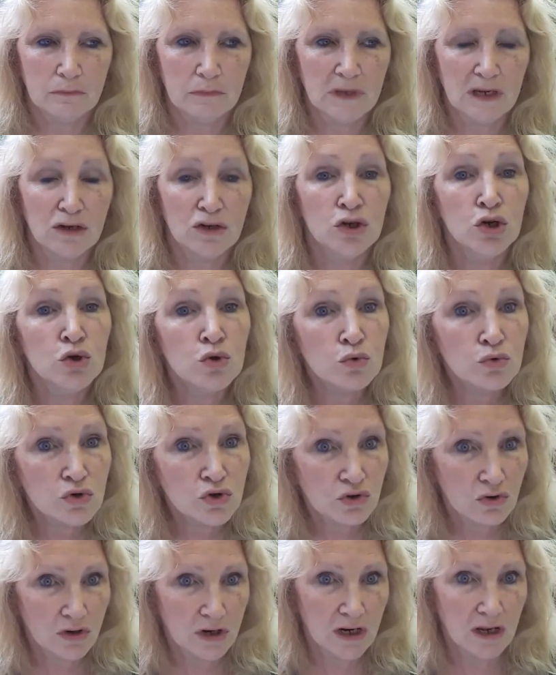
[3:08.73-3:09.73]

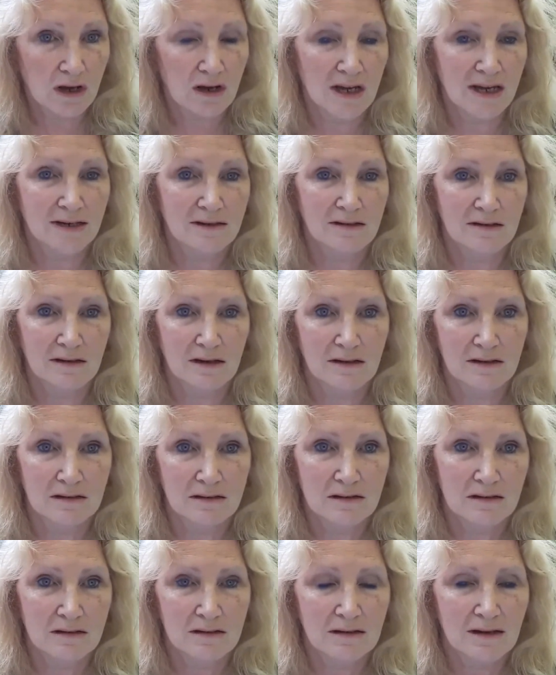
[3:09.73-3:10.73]

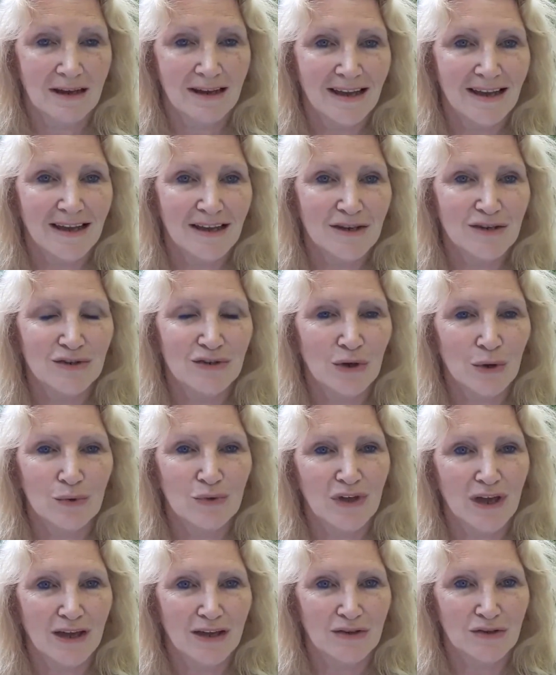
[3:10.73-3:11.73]
neutralizes, so
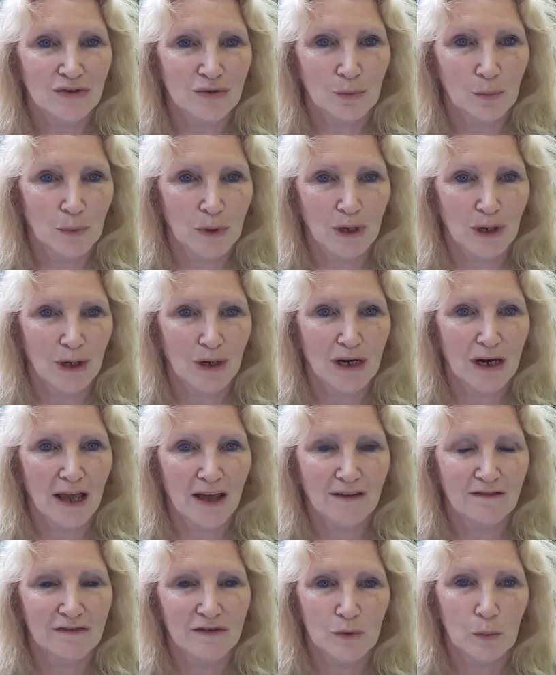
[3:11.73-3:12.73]
that we are
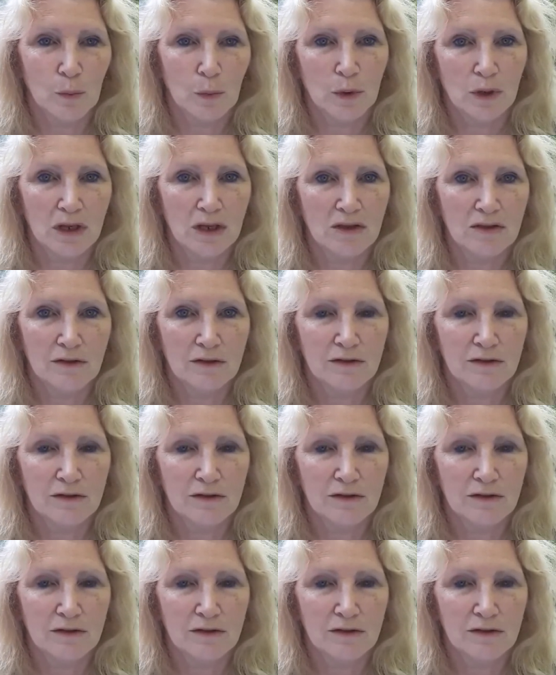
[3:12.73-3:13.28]
left with